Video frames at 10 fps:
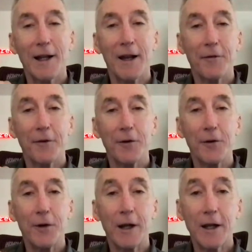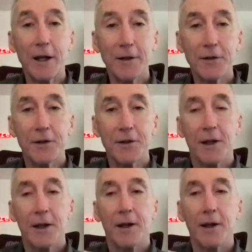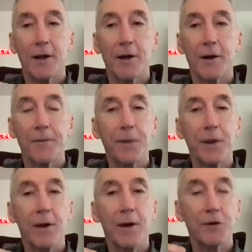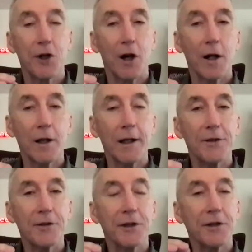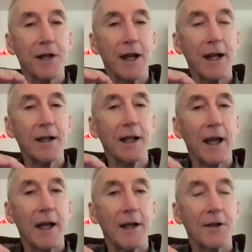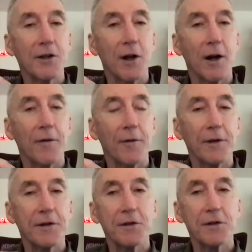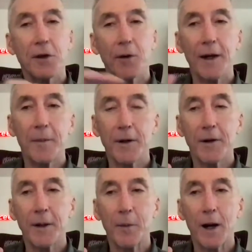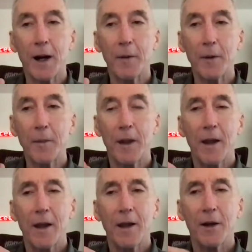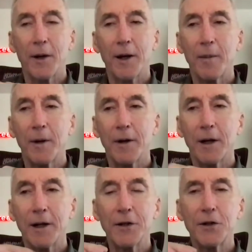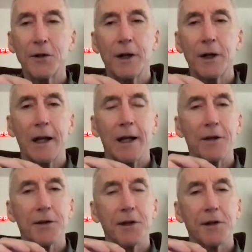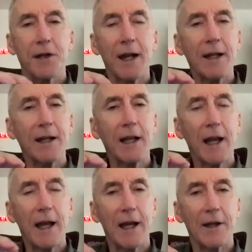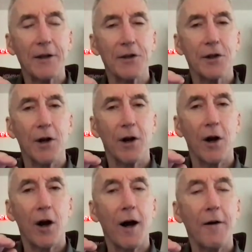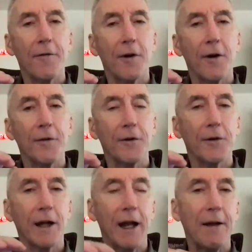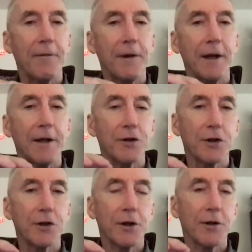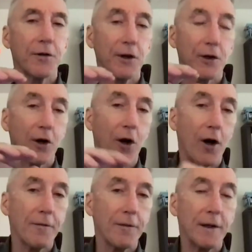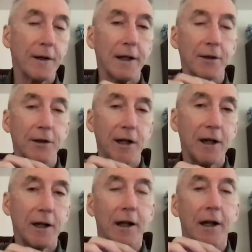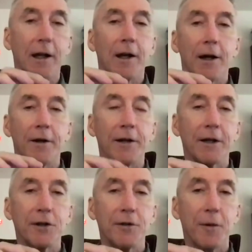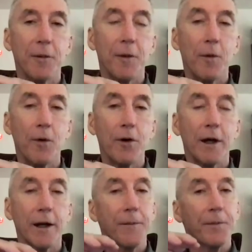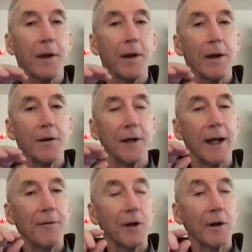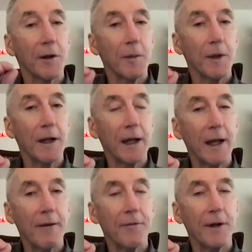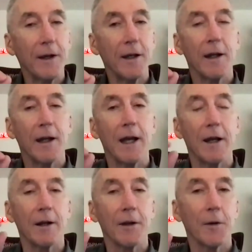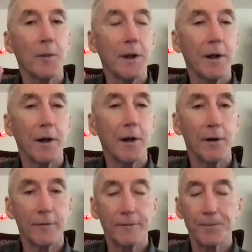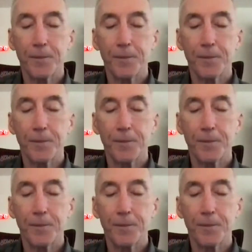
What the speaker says: in the afternoon is of chocolate is to take the edge off of, this is the great American problem, the great American issue, is to take the edge off of your caffeine and sugar, your coffee and tea addiction from the morning, to have a little bit of caffeine and a little bit of